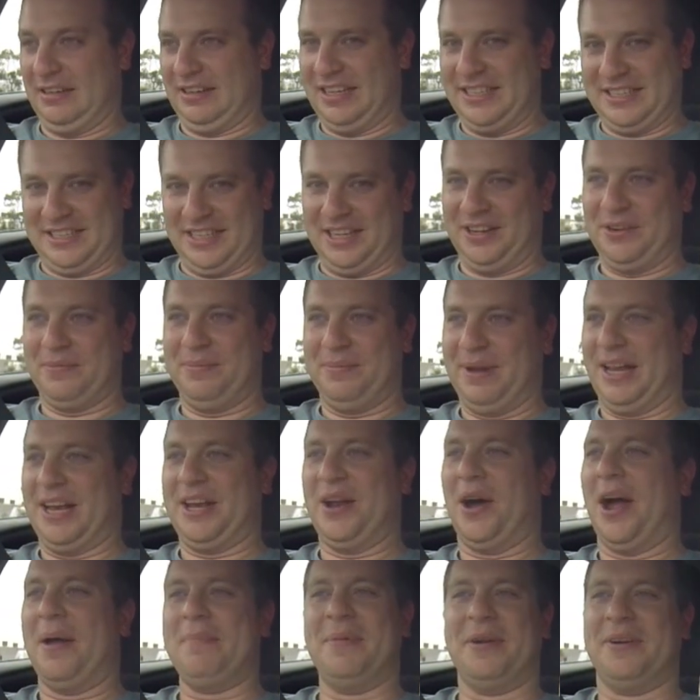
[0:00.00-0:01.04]
This thing will be a
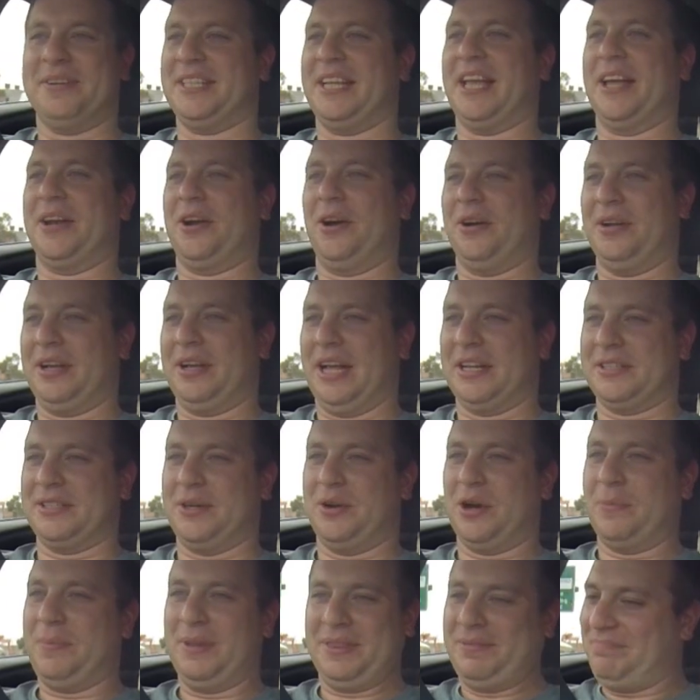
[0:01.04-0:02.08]
nightmare as it gets
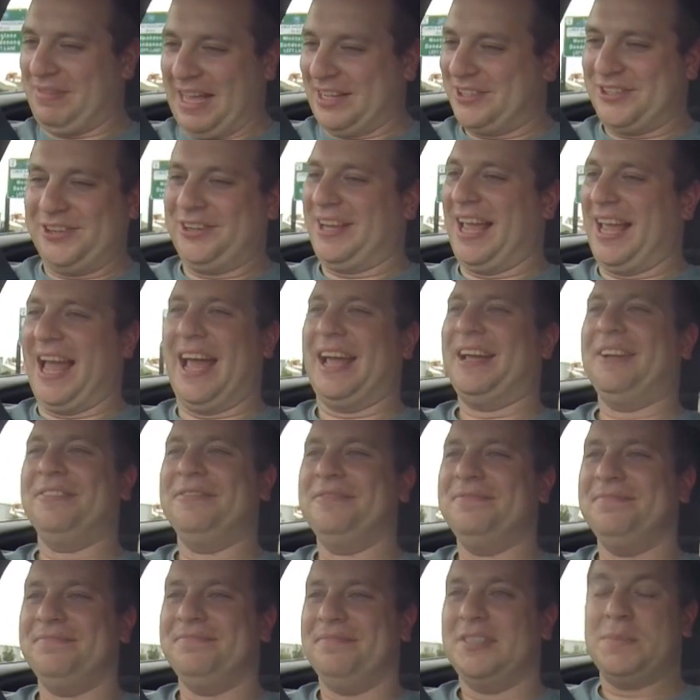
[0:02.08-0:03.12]
older, but that's okay.
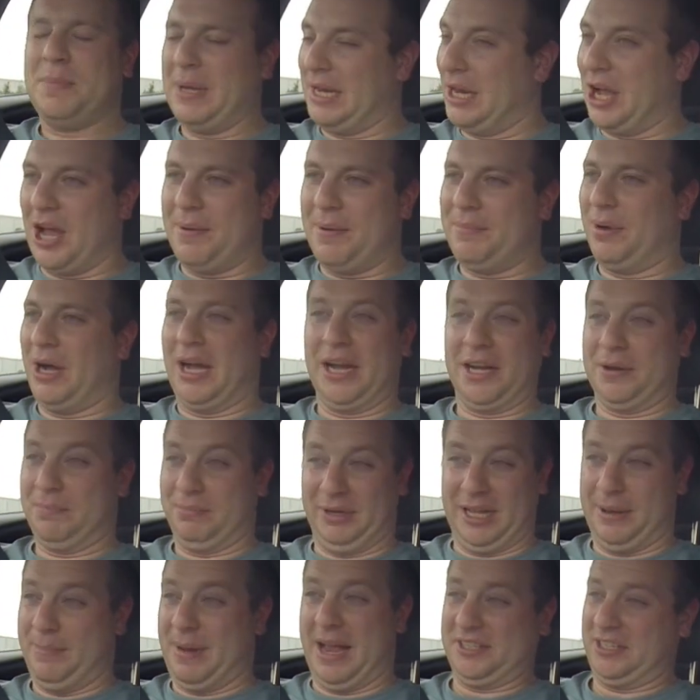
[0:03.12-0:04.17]
It's being owned by a
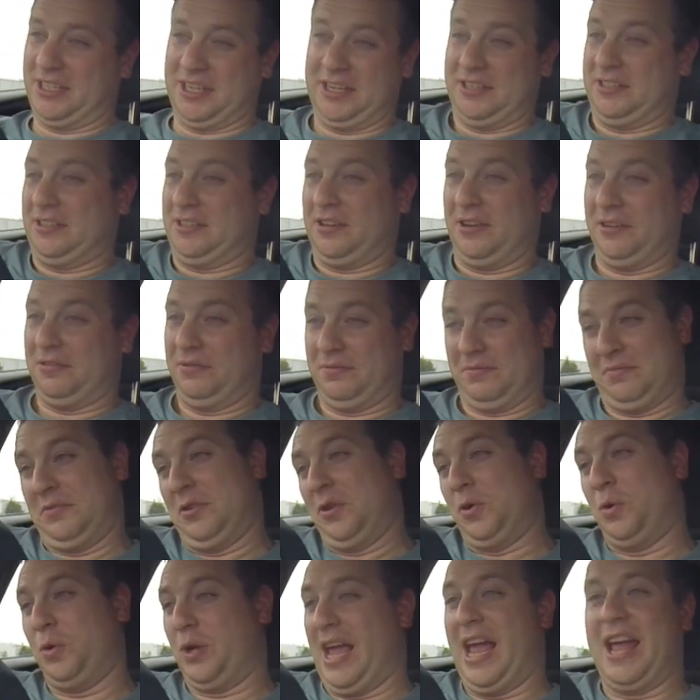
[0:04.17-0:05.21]
complete masochist, so
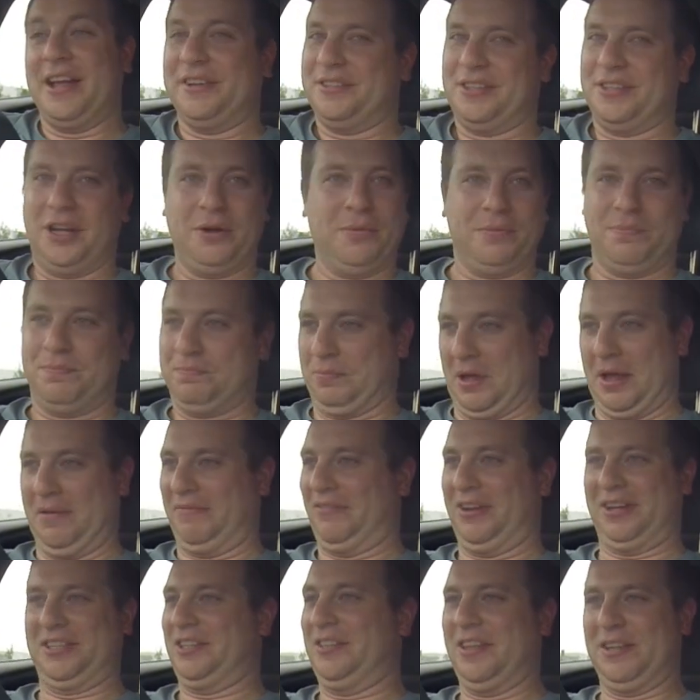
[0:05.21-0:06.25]
who cares? I'll keep
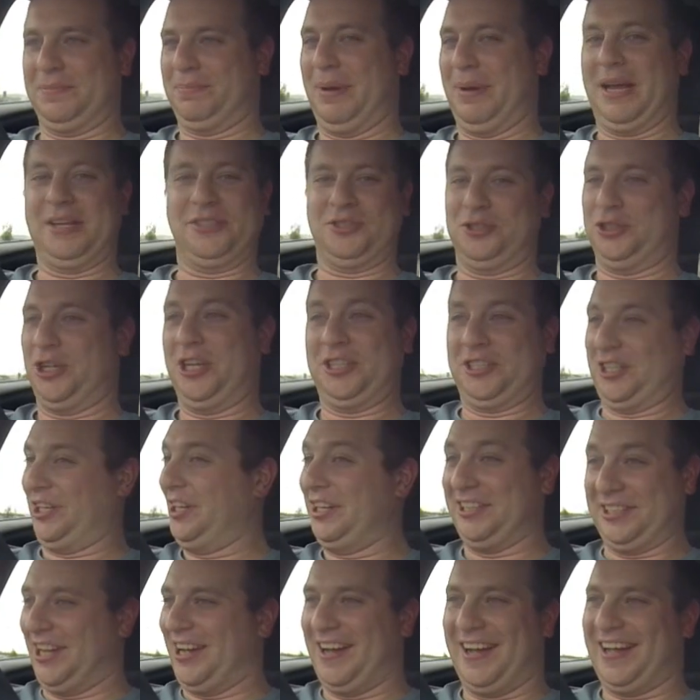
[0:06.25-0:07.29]
fixing this piece of shit till
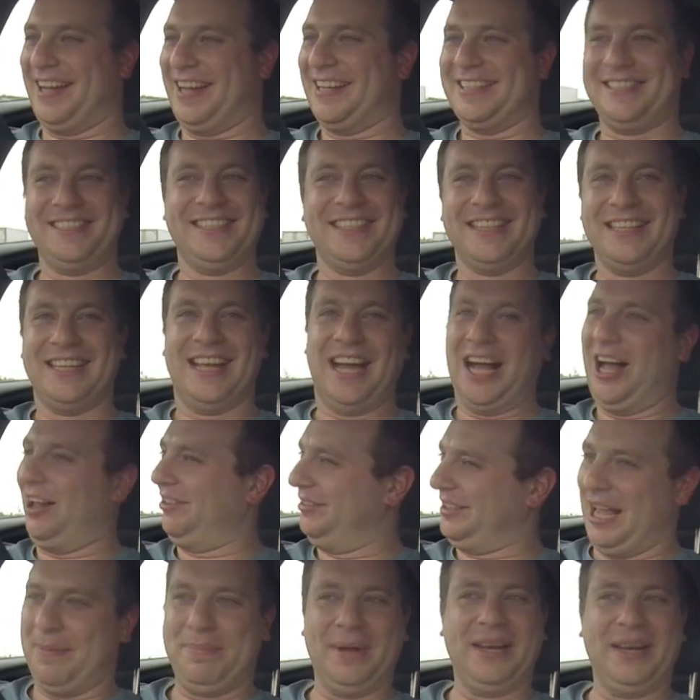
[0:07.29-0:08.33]
it dies.
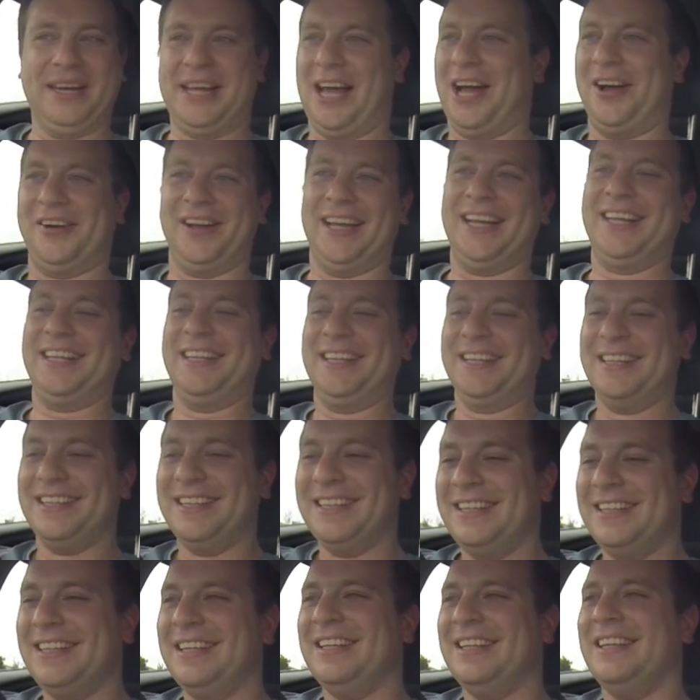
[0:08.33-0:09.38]
I'll keep it going.
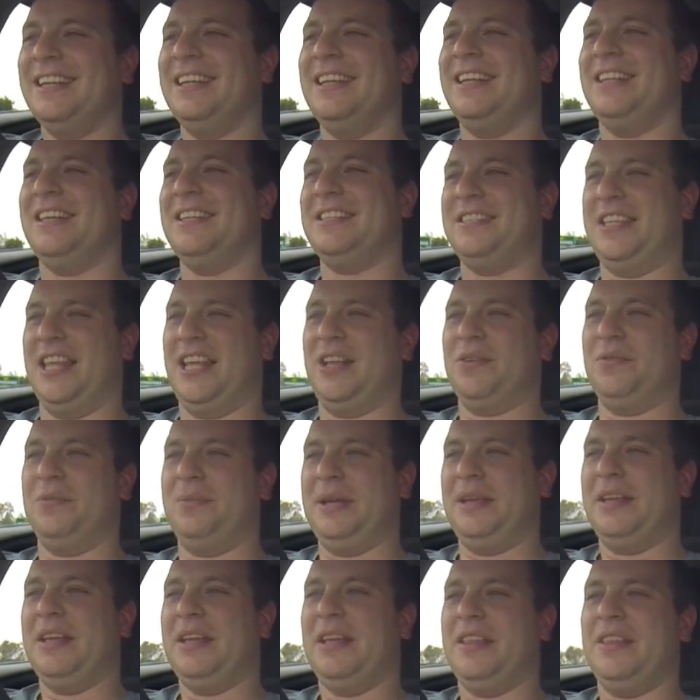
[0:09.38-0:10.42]
This thing
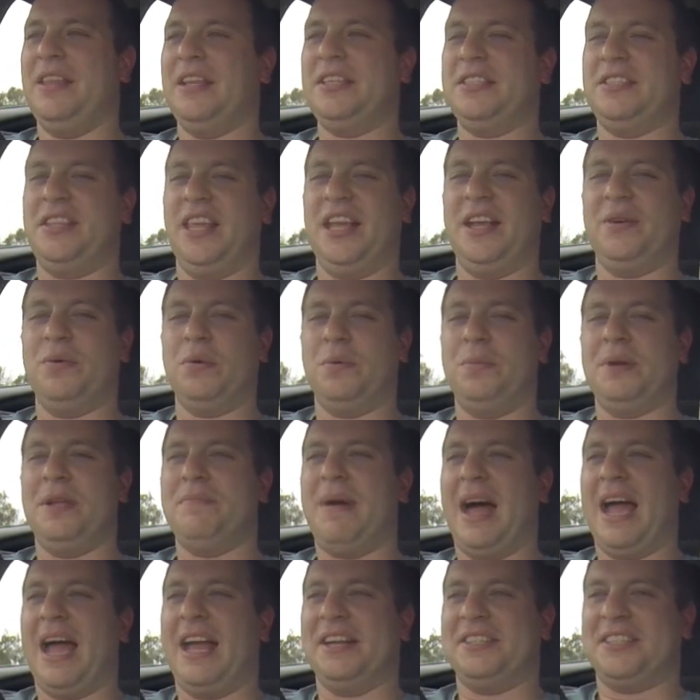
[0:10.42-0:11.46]
will be
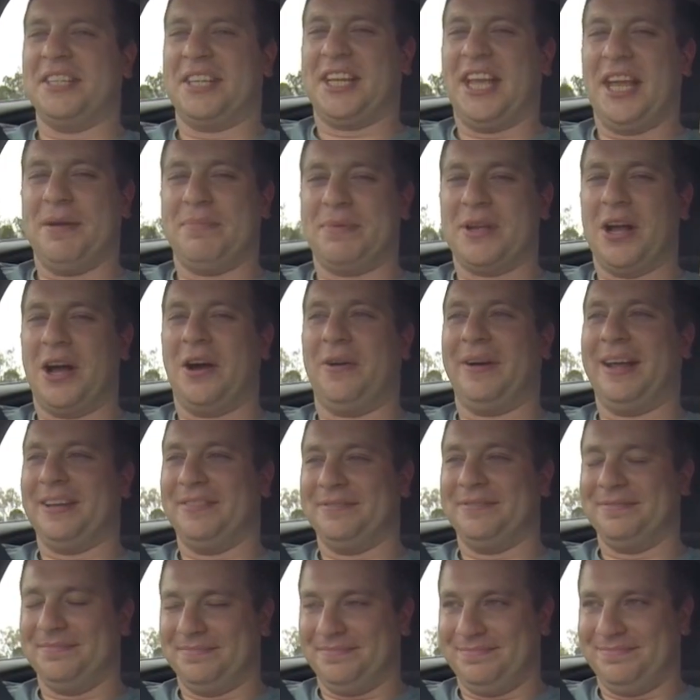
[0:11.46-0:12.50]
made keep going.
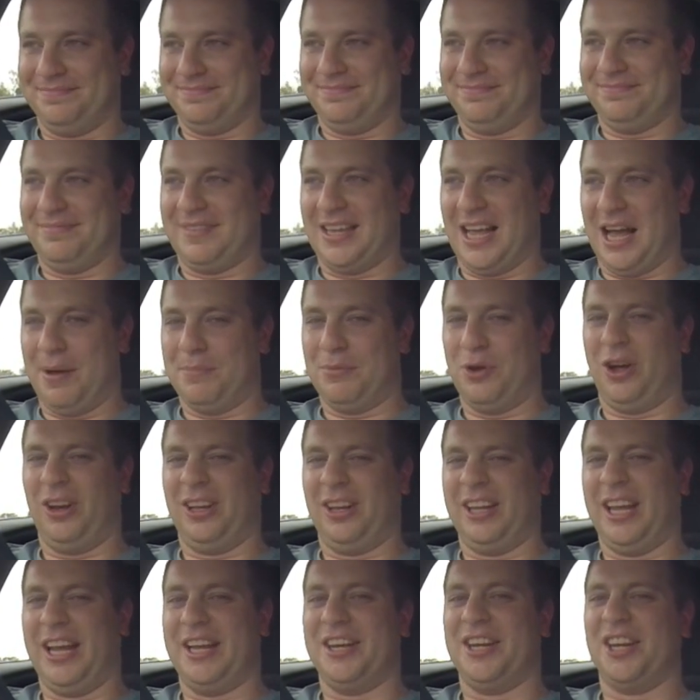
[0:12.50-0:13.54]
I'm
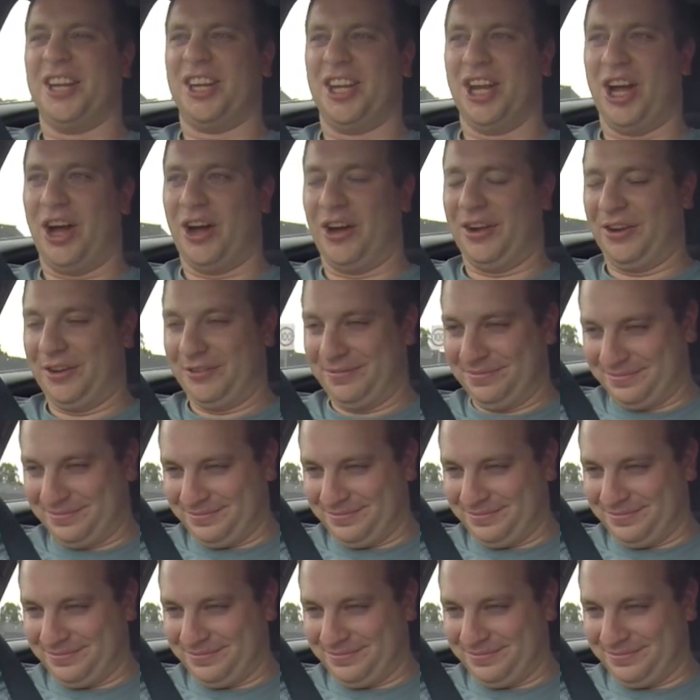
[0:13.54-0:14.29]
not letting it go.